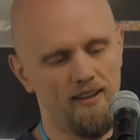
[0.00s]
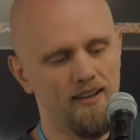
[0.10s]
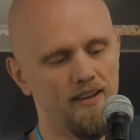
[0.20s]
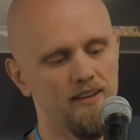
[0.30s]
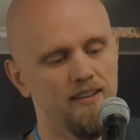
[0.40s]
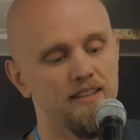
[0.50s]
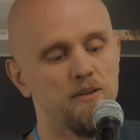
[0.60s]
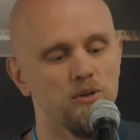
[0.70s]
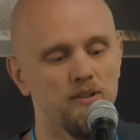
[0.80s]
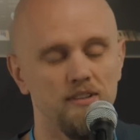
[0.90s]
And then
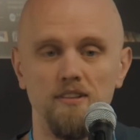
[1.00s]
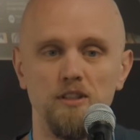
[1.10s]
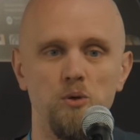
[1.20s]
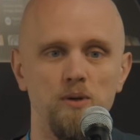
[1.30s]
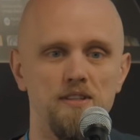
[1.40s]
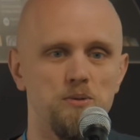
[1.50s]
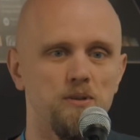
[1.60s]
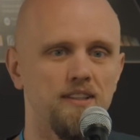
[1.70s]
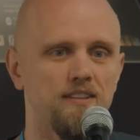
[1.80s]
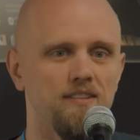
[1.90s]
I wrote a little GUI
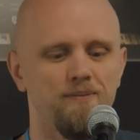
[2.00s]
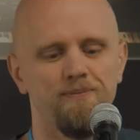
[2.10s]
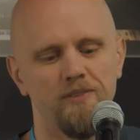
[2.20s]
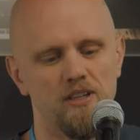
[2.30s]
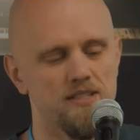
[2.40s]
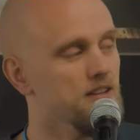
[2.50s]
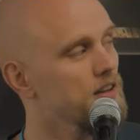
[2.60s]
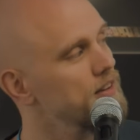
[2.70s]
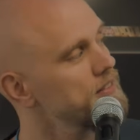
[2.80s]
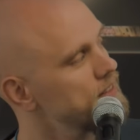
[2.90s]
toolkit, because I
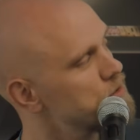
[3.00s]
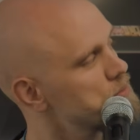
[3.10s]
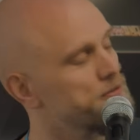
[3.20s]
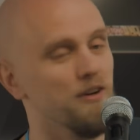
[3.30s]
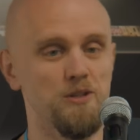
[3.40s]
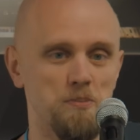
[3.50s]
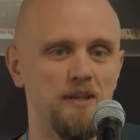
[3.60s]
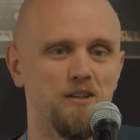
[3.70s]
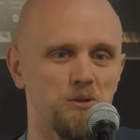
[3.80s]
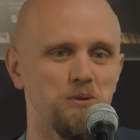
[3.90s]
thought it would be fun to
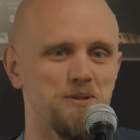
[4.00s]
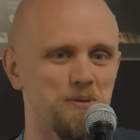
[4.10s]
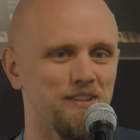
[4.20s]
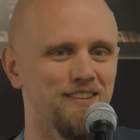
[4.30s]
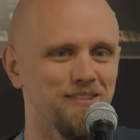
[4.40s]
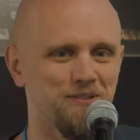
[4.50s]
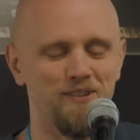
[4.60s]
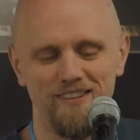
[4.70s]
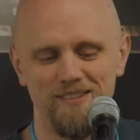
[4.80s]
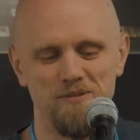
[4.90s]
make a GUI toolkit,
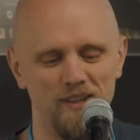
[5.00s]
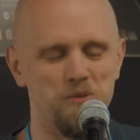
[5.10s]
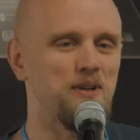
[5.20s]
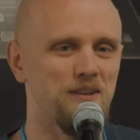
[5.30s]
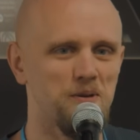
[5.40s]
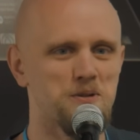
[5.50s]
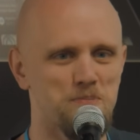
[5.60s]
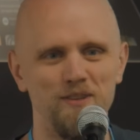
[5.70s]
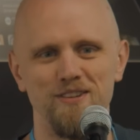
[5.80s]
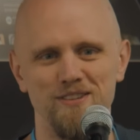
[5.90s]
right? Like windows,
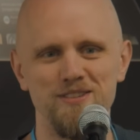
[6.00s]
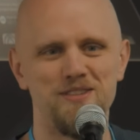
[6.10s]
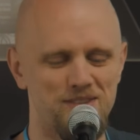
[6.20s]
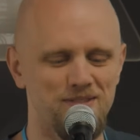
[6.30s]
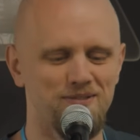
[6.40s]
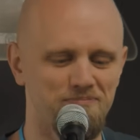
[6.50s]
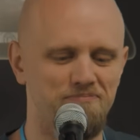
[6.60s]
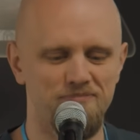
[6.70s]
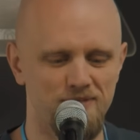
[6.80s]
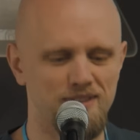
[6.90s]
buttons,
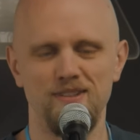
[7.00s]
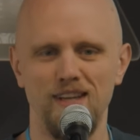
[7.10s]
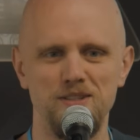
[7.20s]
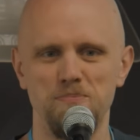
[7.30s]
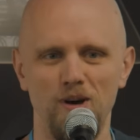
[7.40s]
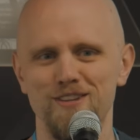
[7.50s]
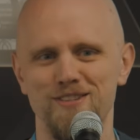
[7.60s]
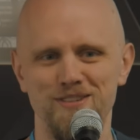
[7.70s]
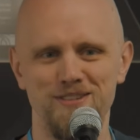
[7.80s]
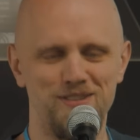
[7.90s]
text
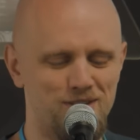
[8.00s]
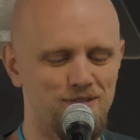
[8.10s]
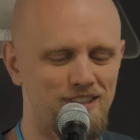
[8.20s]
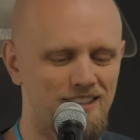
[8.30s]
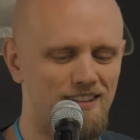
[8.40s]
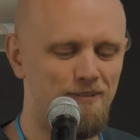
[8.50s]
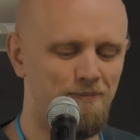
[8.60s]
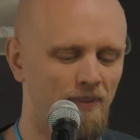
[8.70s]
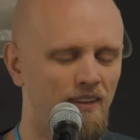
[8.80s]
boxes, stuff like that.